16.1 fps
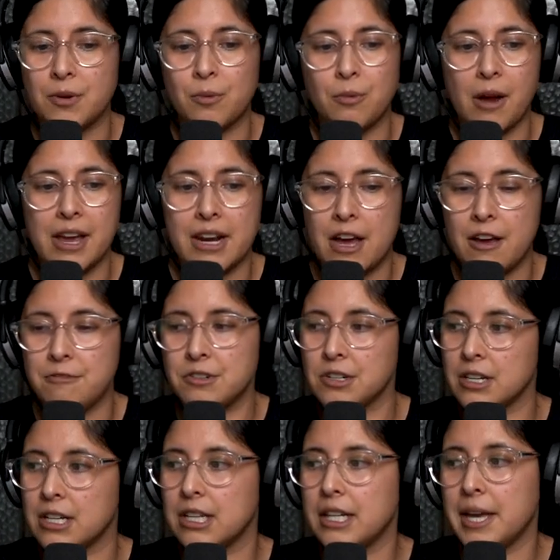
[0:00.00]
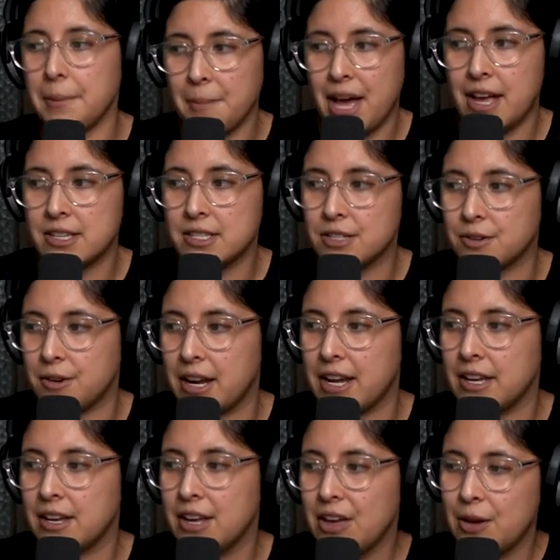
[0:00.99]
right after a clay mask,
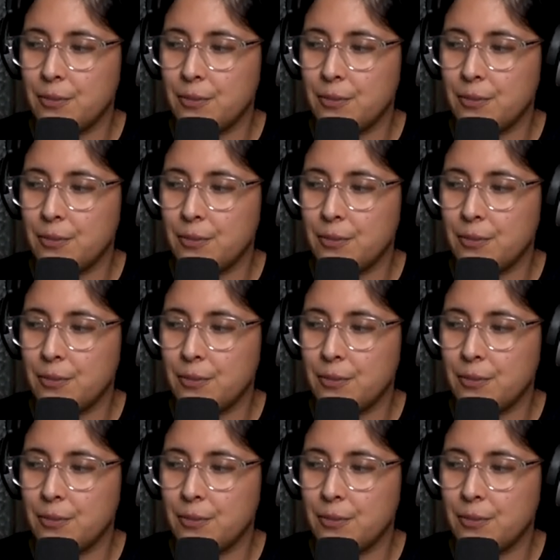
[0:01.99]
right?